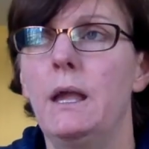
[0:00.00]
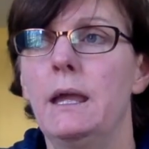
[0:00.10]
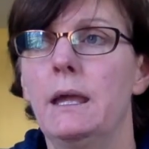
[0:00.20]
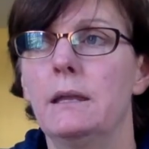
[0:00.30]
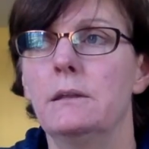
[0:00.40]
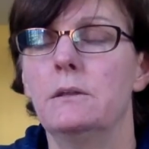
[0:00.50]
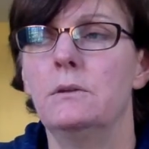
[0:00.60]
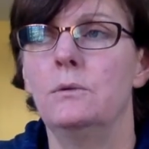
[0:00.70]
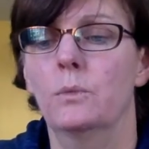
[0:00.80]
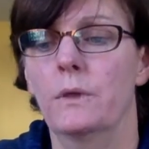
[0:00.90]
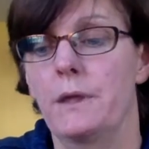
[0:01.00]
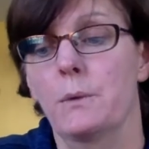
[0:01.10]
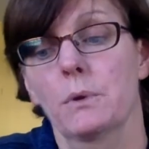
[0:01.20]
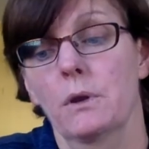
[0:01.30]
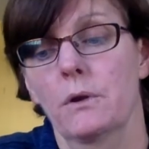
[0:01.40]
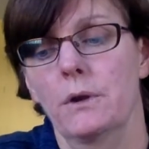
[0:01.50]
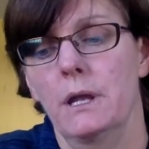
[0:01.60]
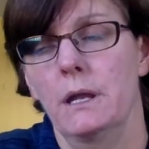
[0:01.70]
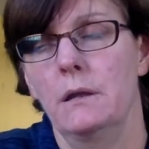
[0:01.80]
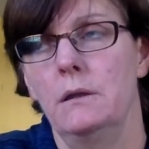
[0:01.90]
and what they were
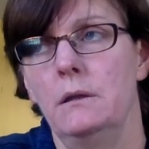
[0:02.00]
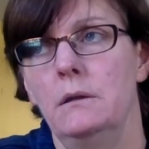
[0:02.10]
learning